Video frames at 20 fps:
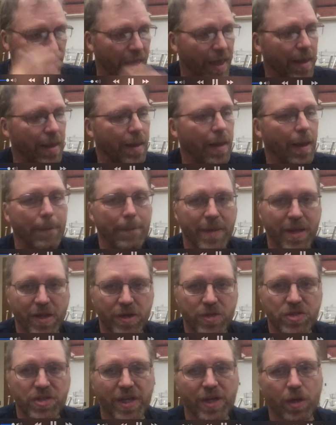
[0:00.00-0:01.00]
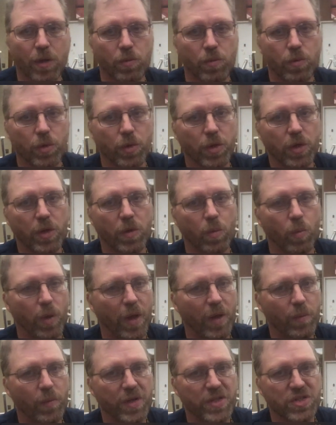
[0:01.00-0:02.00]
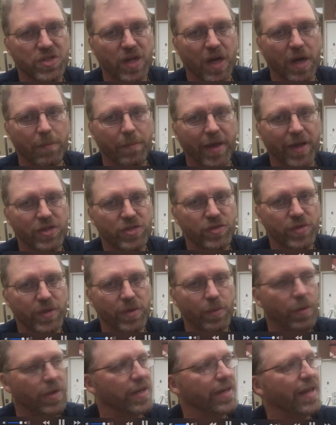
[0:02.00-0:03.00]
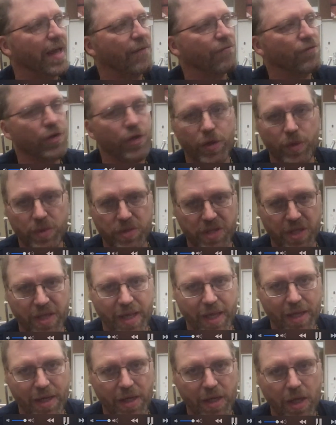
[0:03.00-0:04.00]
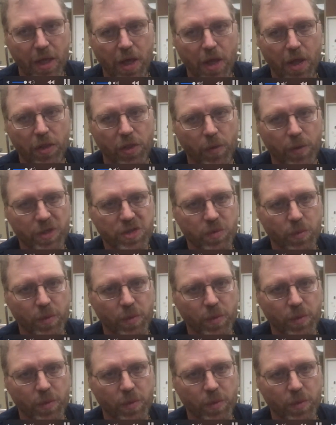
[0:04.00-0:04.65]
a meter stick or ruler. When we start measuring, we never use the end. The reason